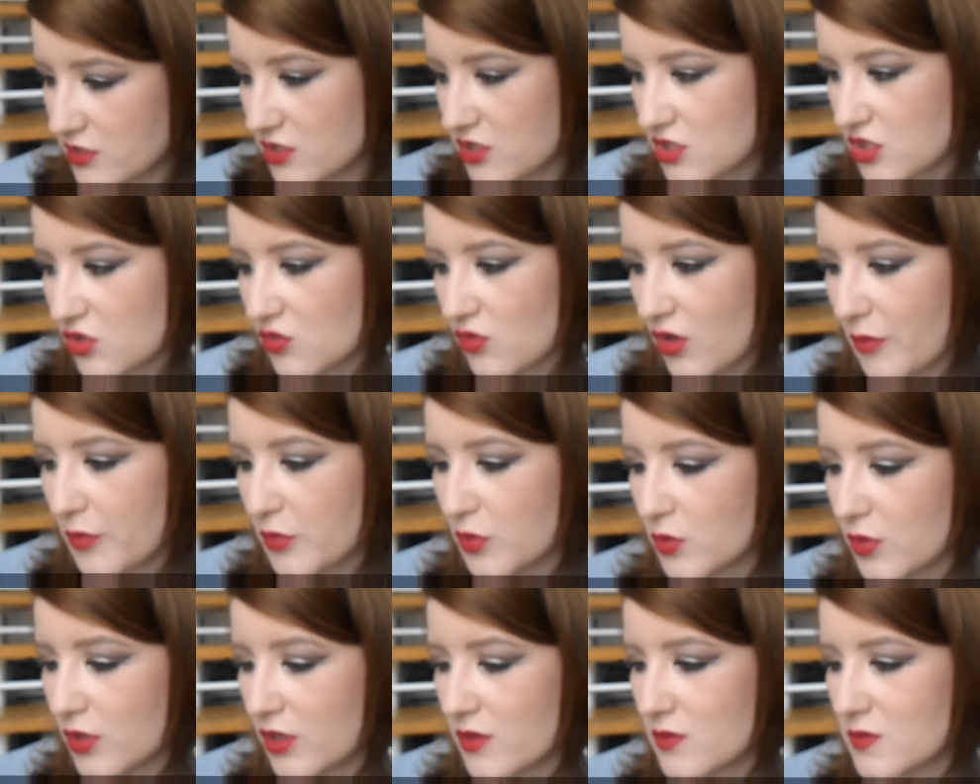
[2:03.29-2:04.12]
Scrub
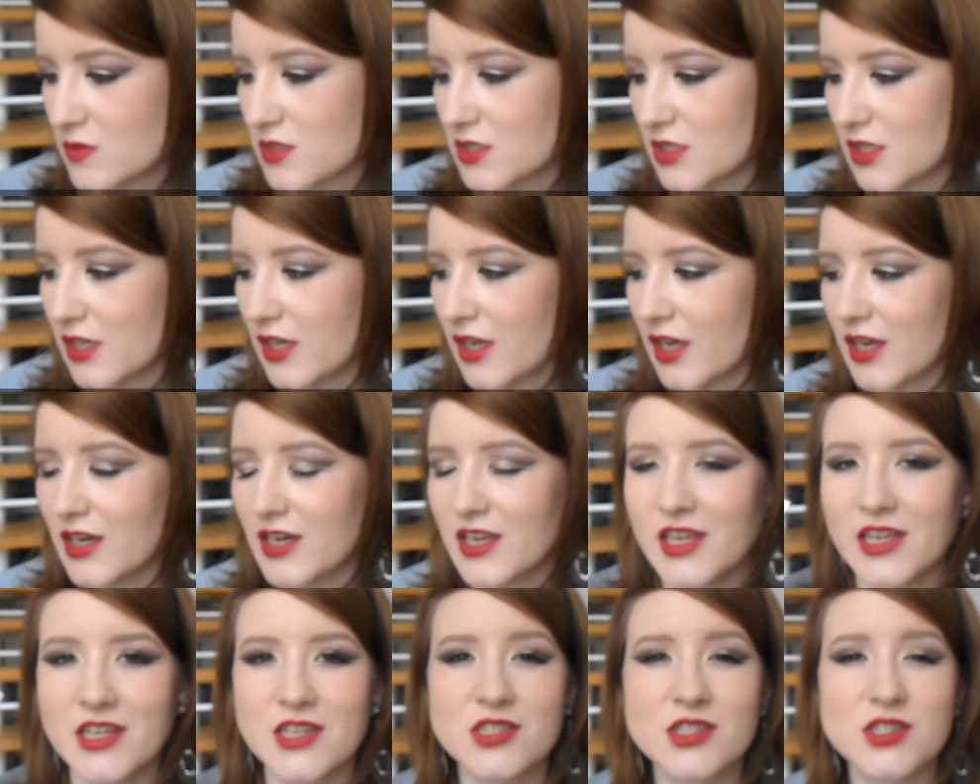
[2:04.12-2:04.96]
Your Nose in it, and
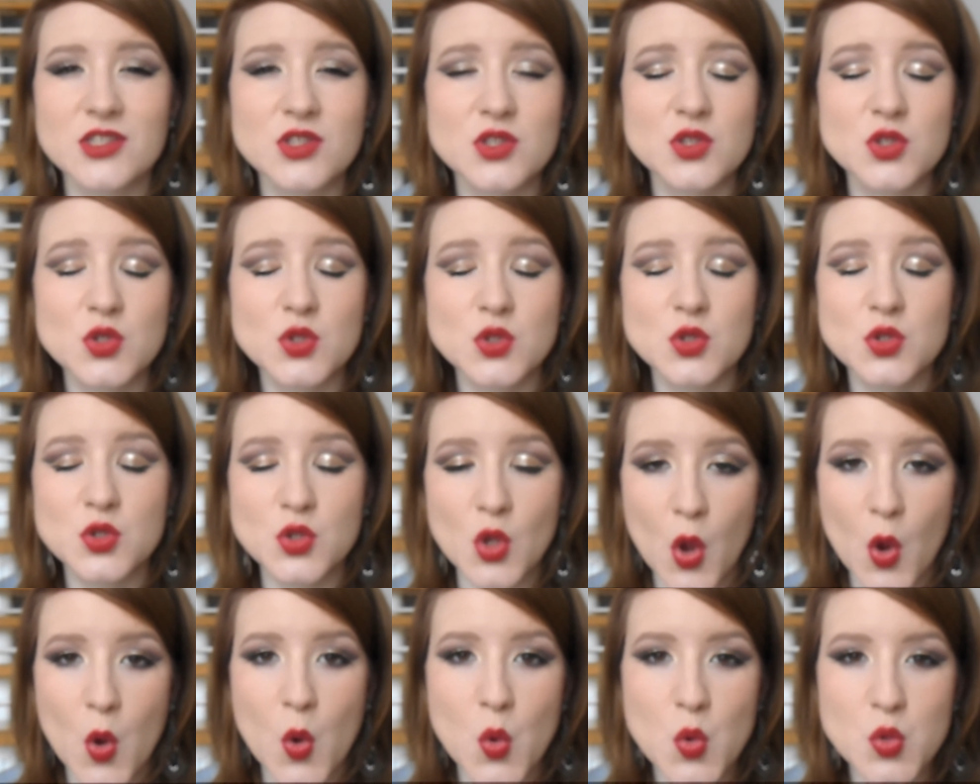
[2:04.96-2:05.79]
it's
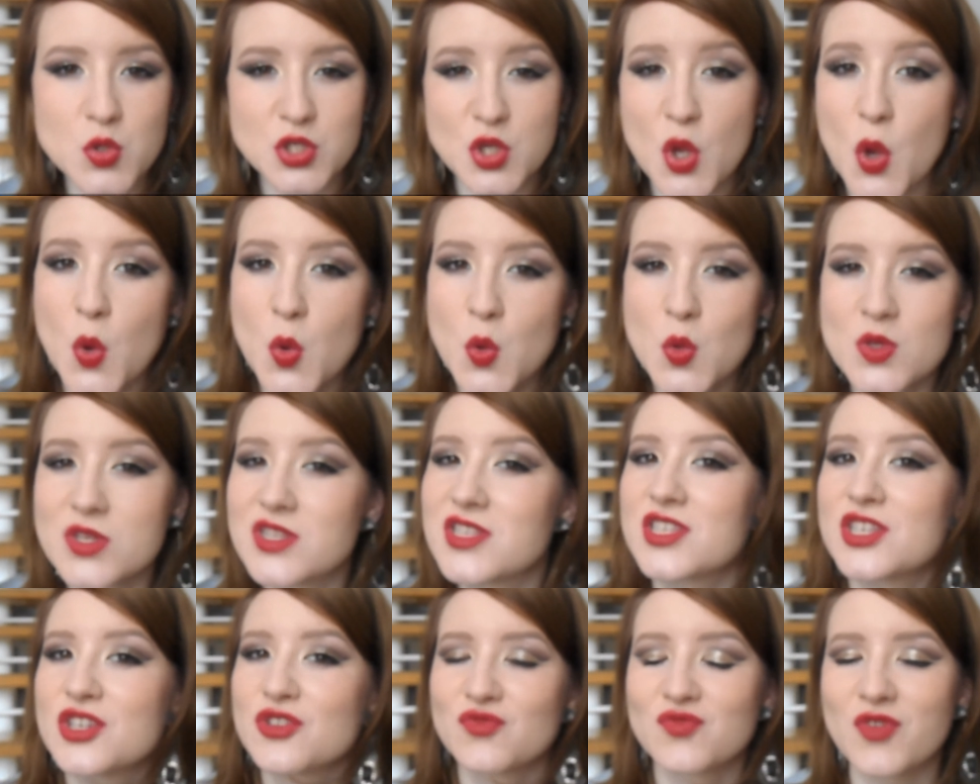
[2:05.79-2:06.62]
so
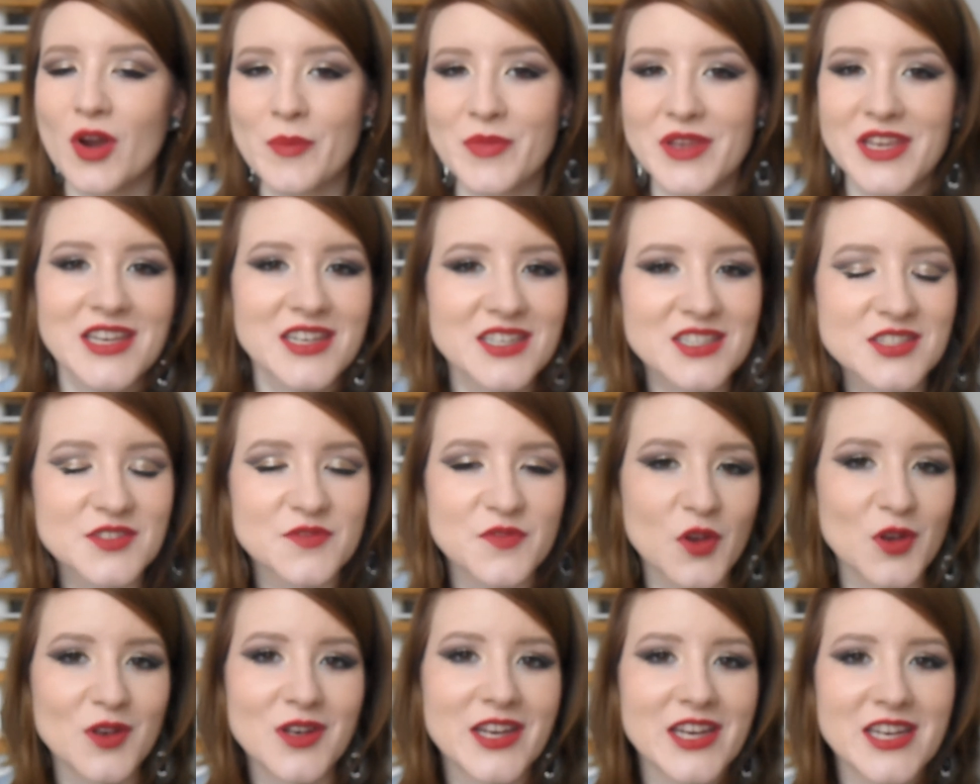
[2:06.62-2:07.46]
scrubby,
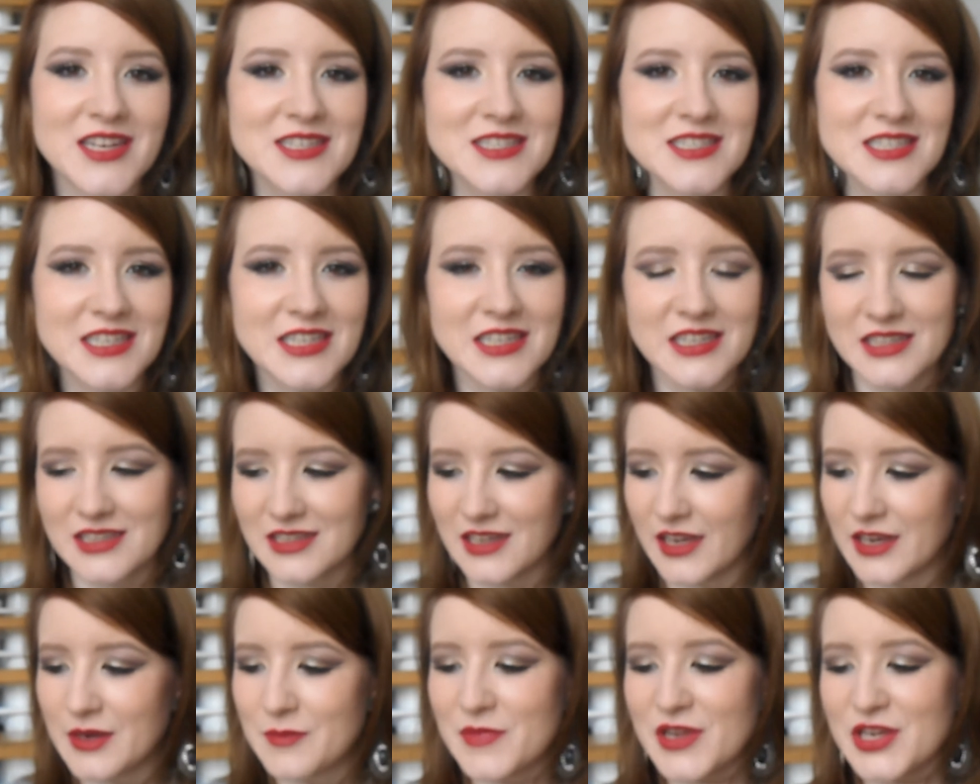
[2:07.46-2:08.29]
exfoliatey.
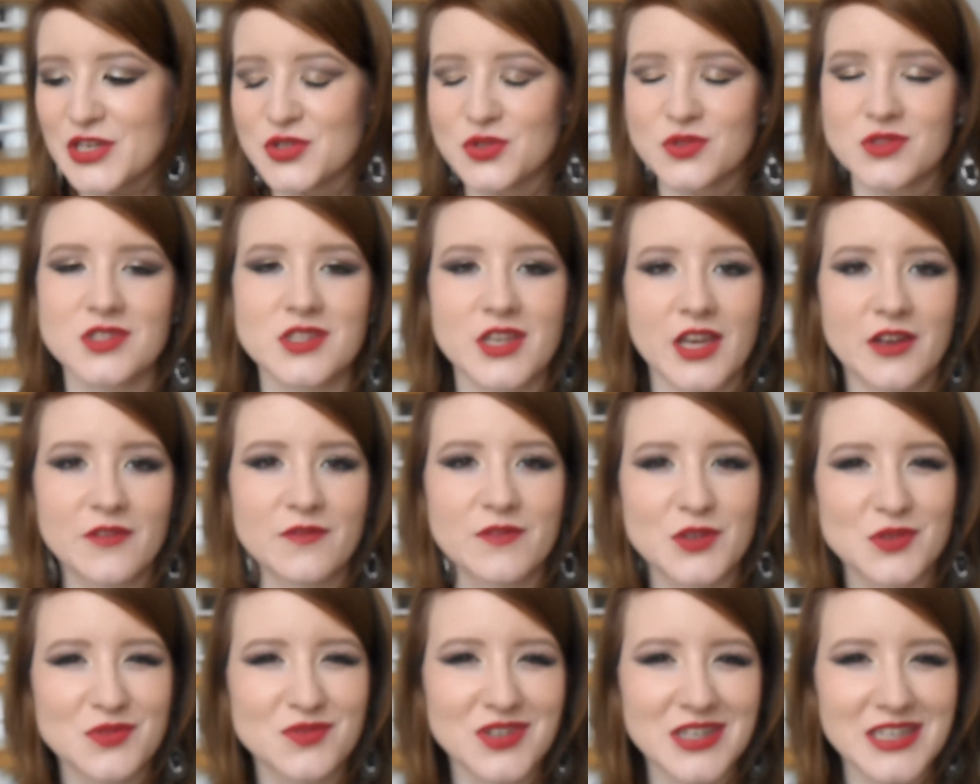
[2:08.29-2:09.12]
It makes your skin
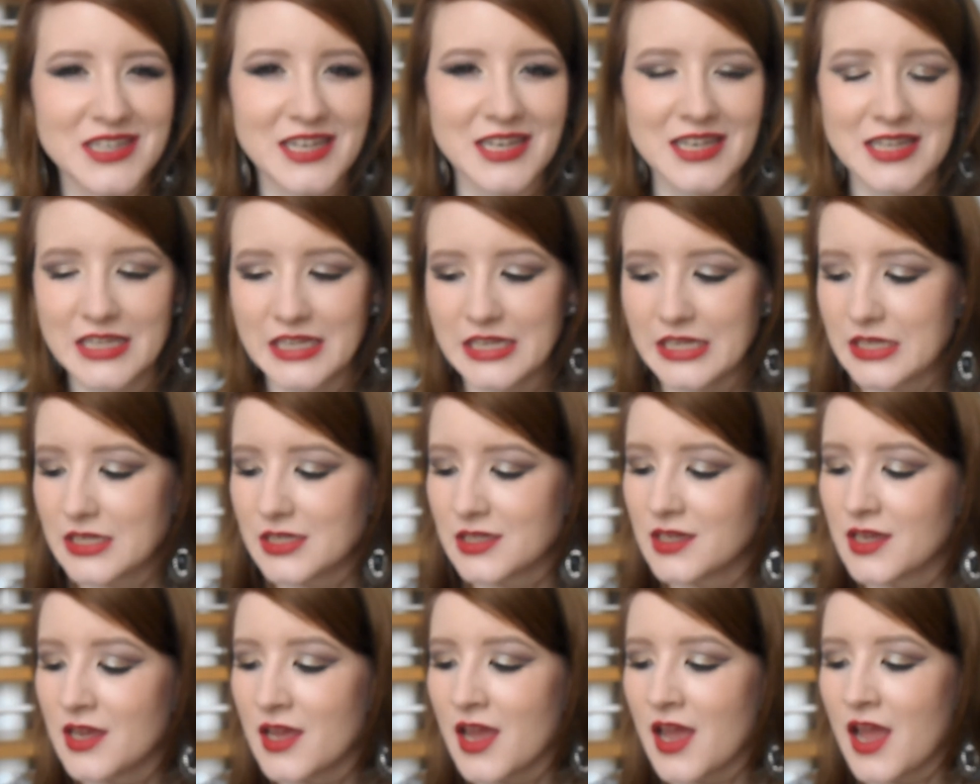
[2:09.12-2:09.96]
feel really clean,
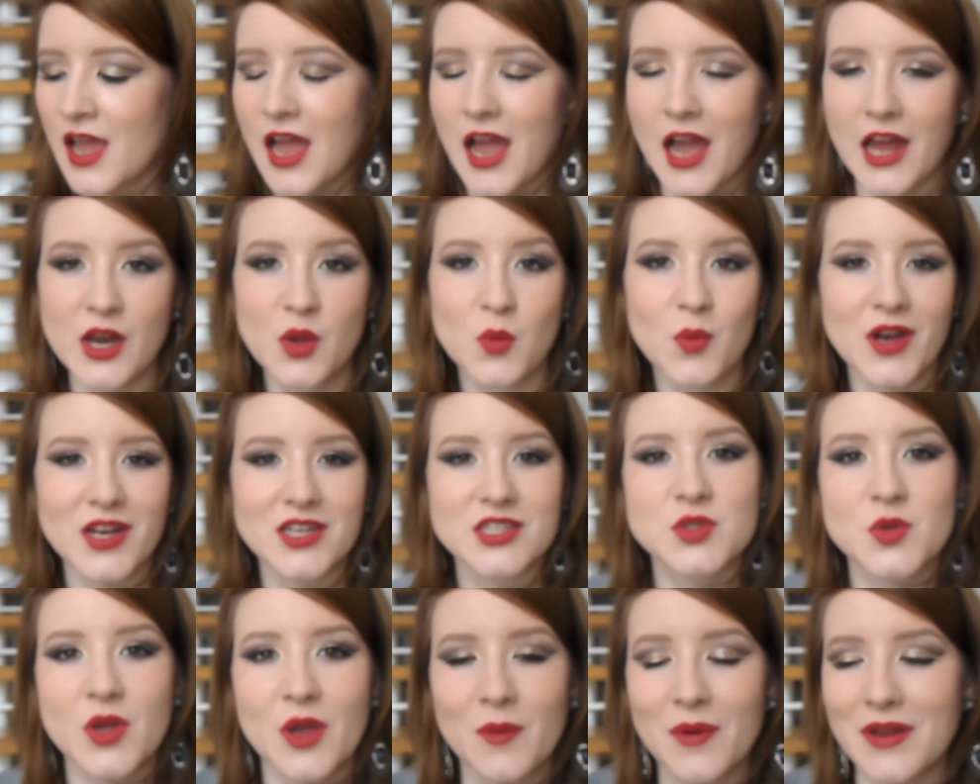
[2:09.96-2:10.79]
and it
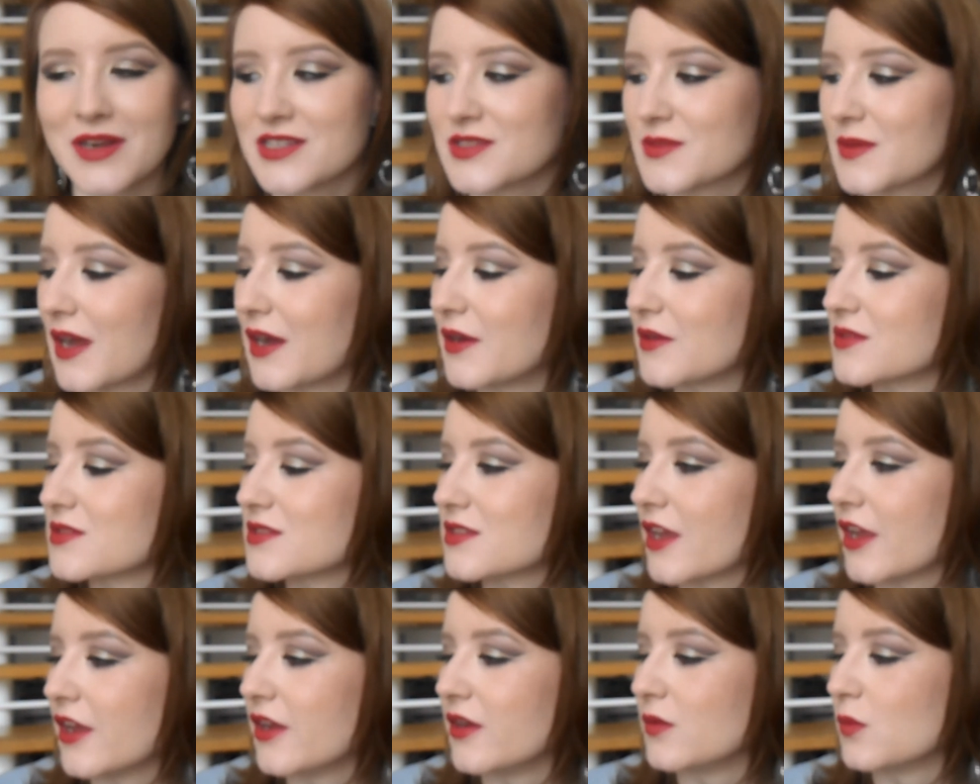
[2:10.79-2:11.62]
works quite well as well,
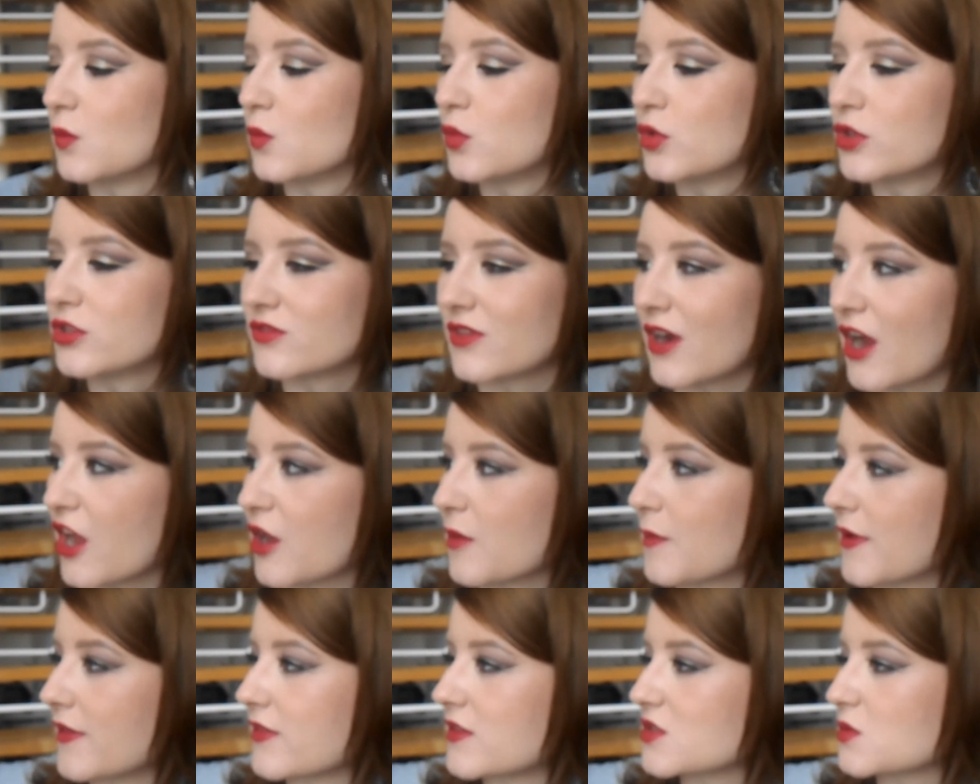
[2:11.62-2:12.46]
so would
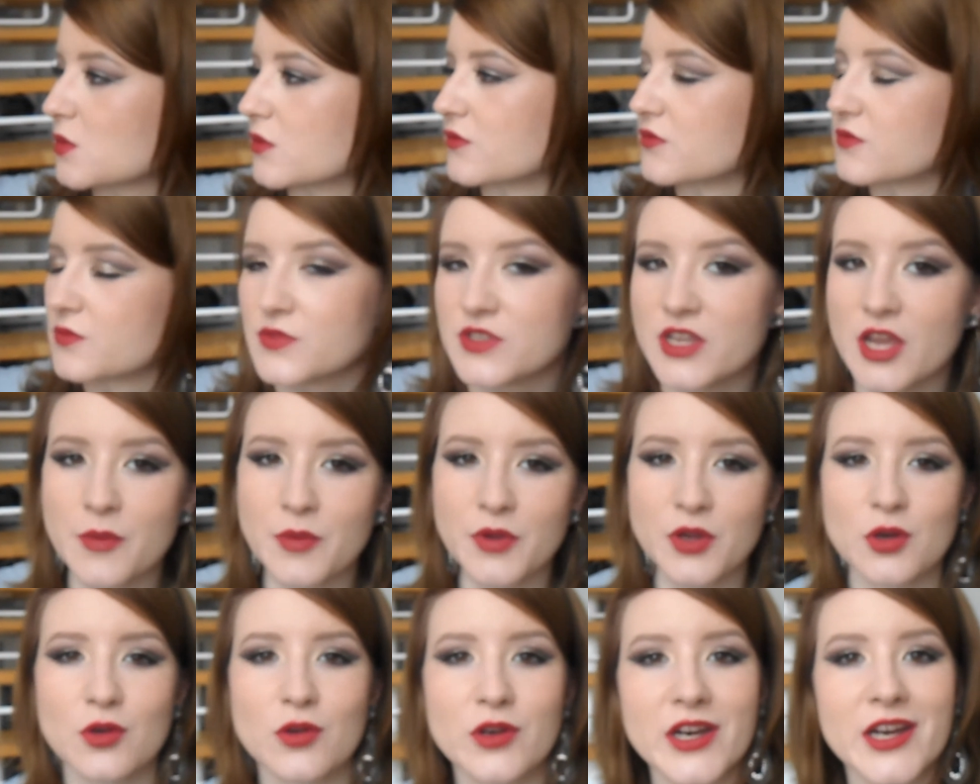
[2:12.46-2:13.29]
recommend this one from Soap
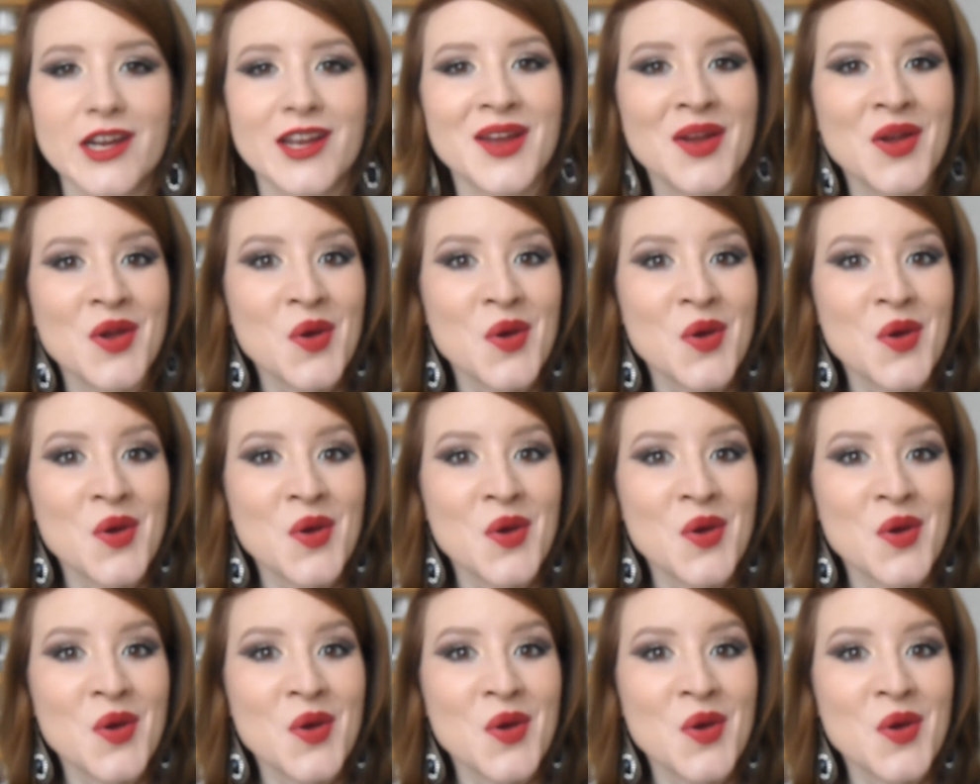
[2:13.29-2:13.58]
and Glory.